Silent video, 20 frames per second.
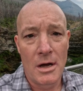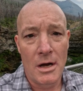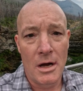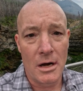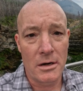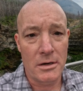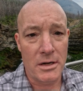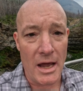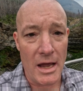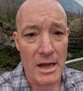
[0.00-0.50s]

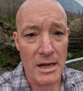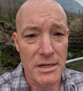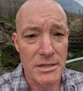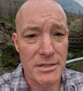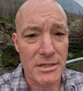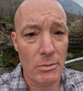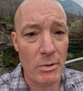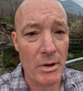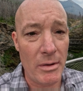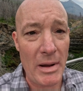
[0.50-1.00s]
Okay,
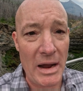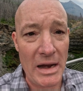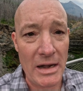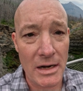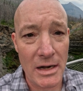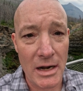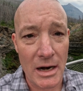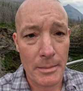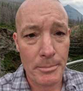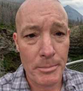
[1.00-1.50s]
so we made
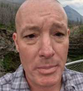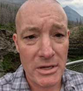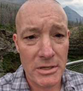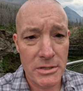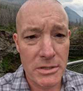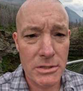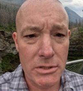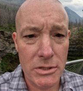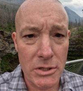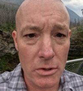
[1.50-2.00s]
it up
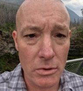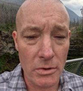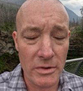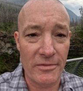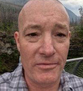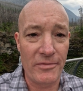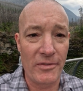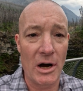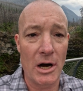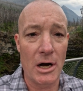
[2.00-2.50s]
to
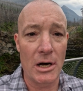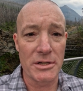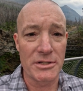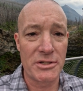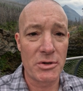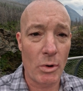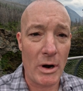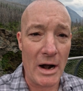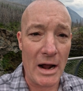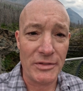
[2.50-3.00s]
the
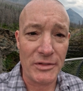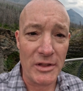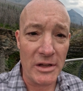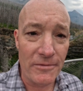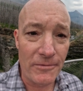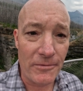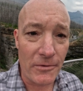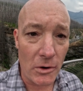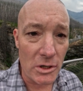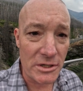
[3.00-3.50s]
falls. We're at the
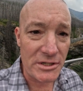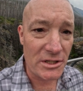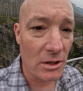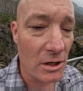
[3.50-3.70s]
first